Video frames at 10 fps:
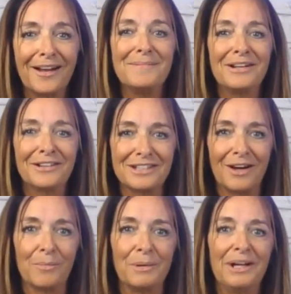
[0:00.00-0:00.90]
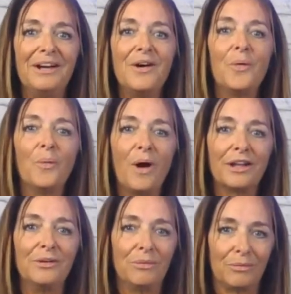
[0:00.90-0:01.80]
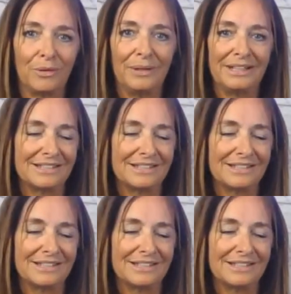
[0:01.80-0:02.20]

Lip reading: I'm here to help walk you through it.